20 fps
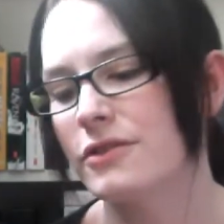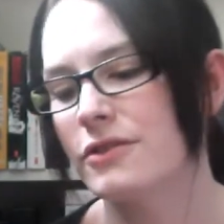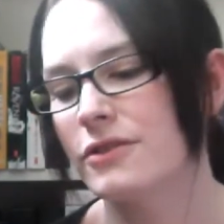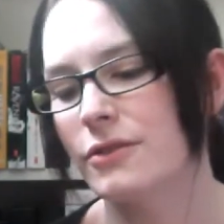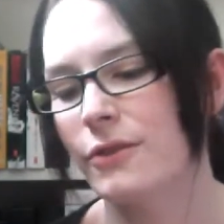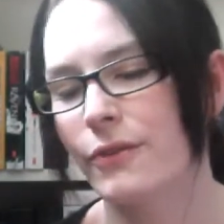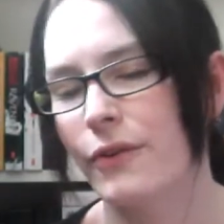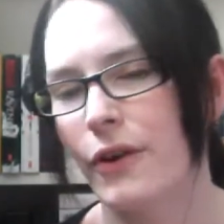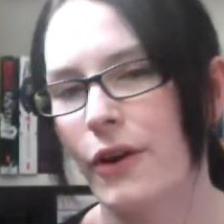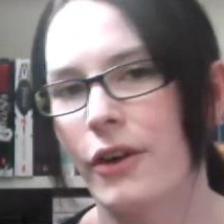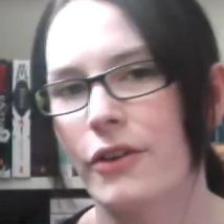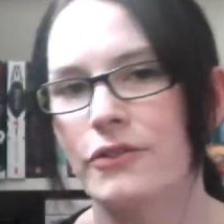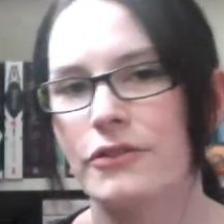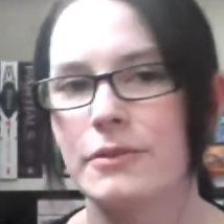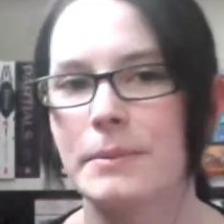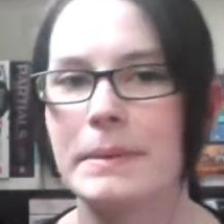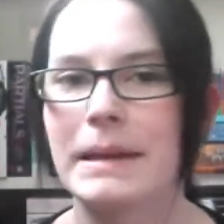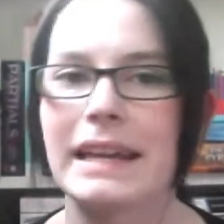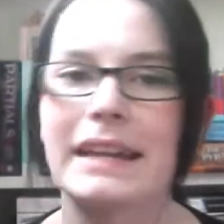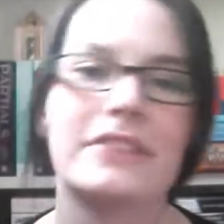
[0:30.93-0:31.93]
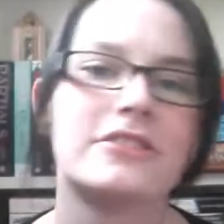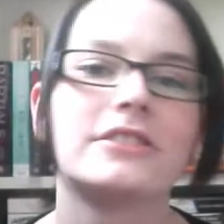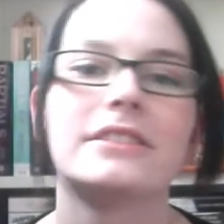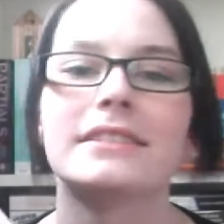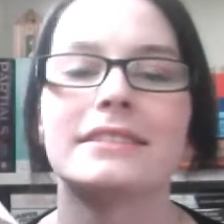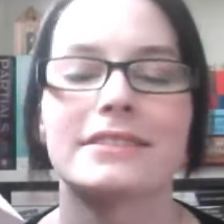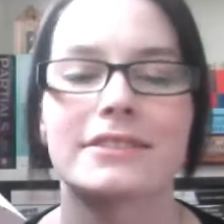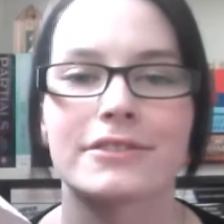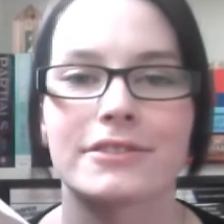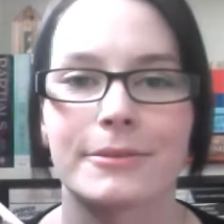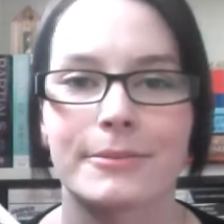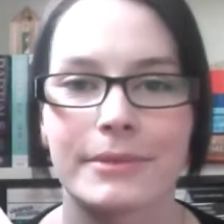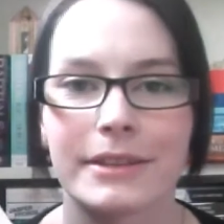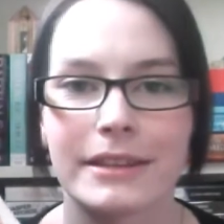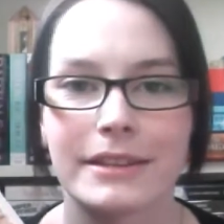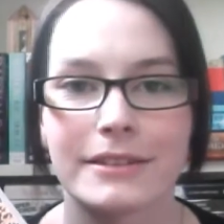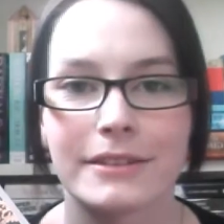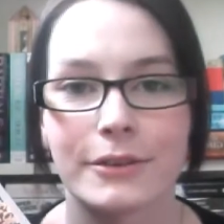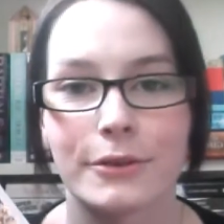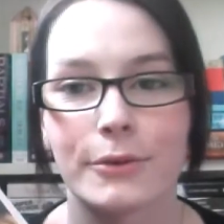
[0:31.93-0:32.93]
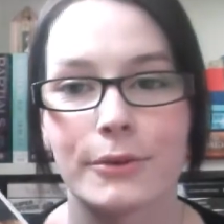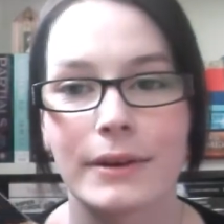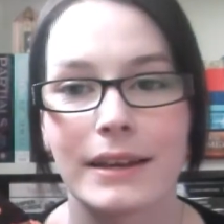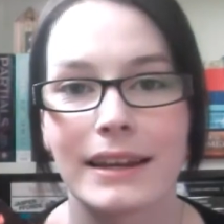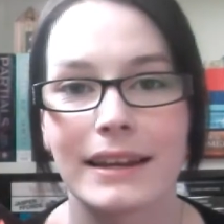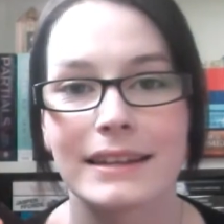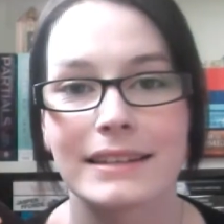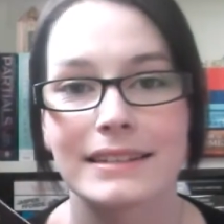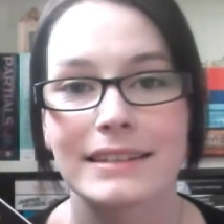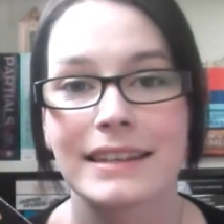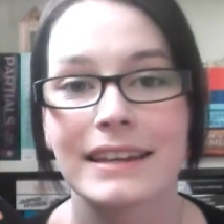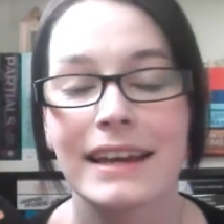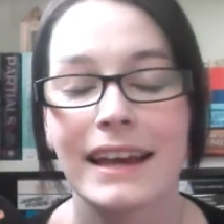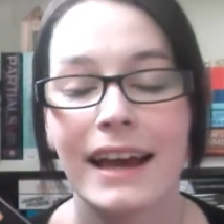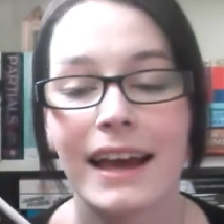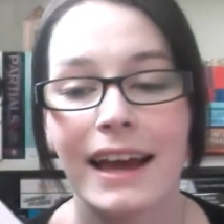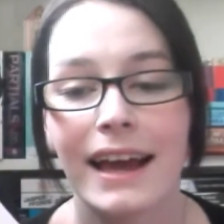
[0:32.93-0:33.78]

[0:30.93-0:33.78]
just over 100 pages or something to go in it